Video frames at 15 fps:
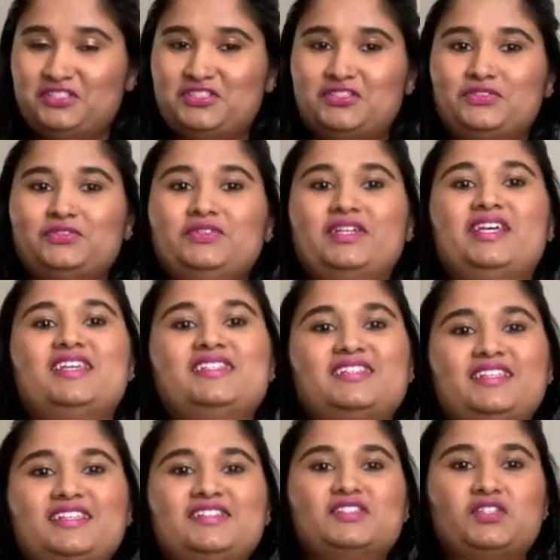two is
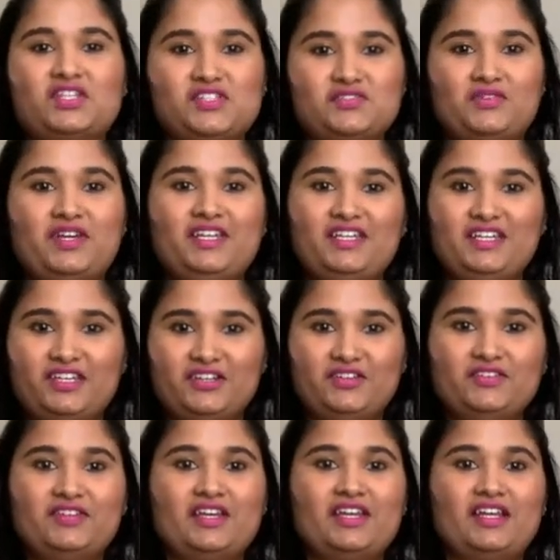this dress right here
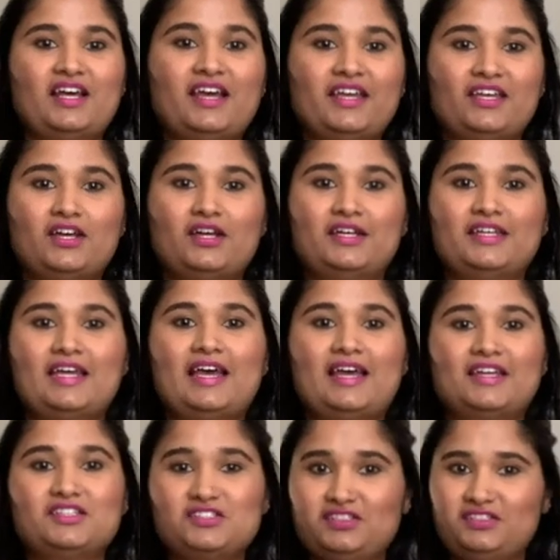that I got
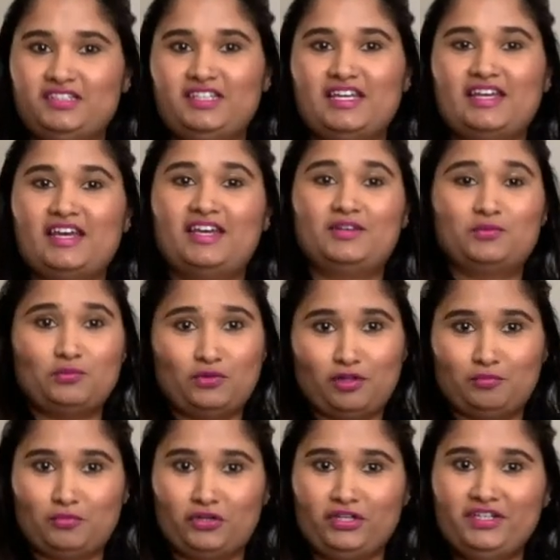actually at
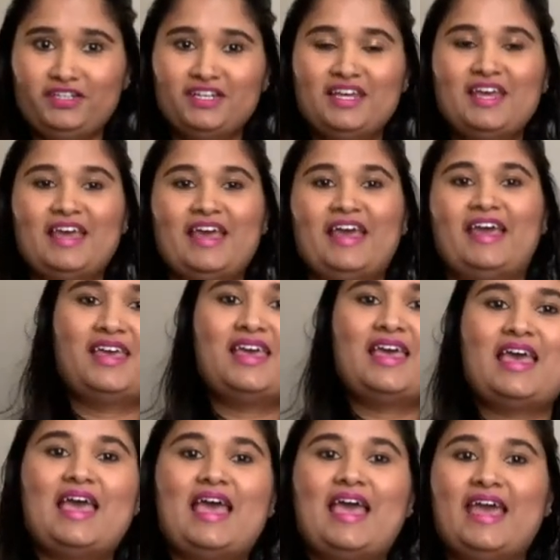Walmart.
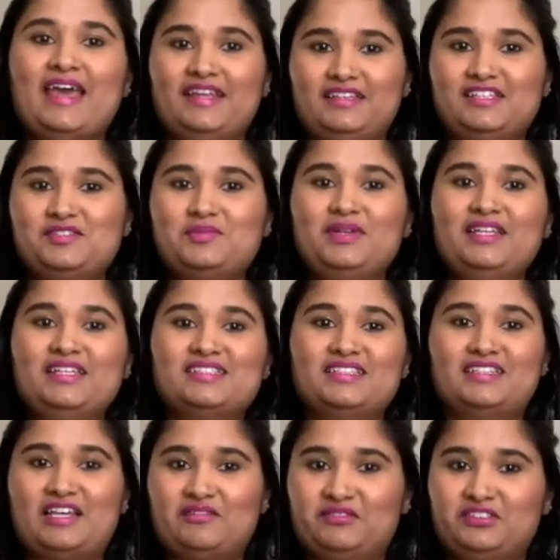And this one is a
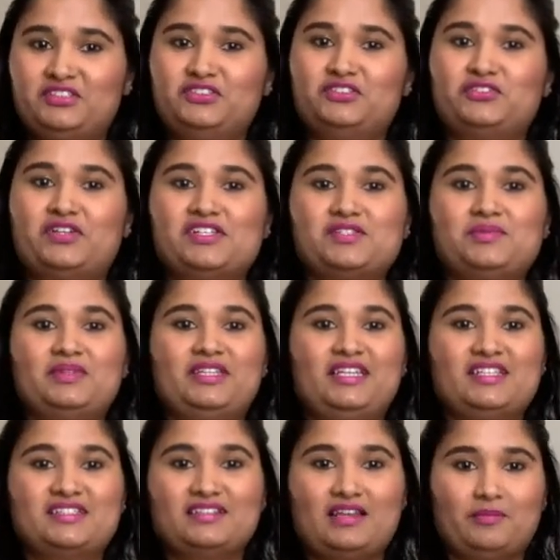lavender dress with
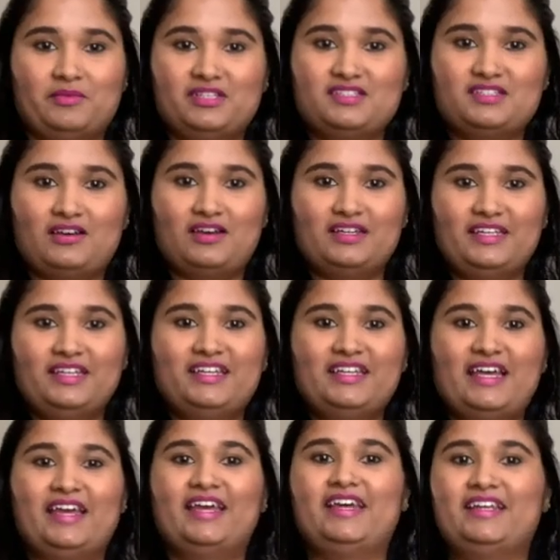these lemons on it,
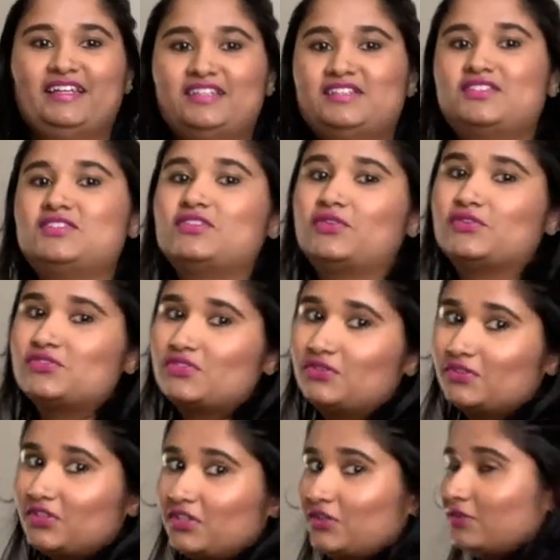and it's so
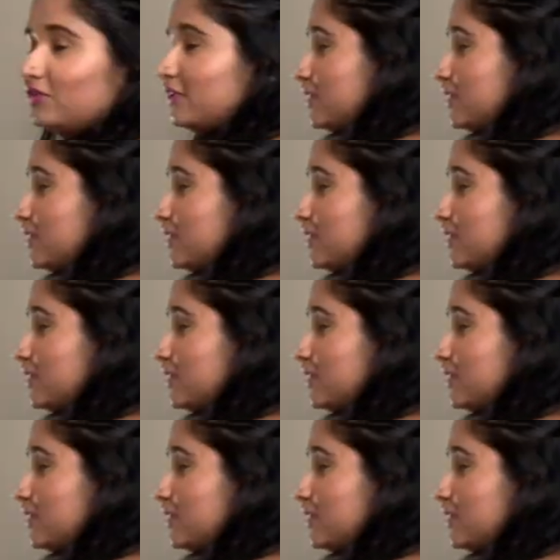cute.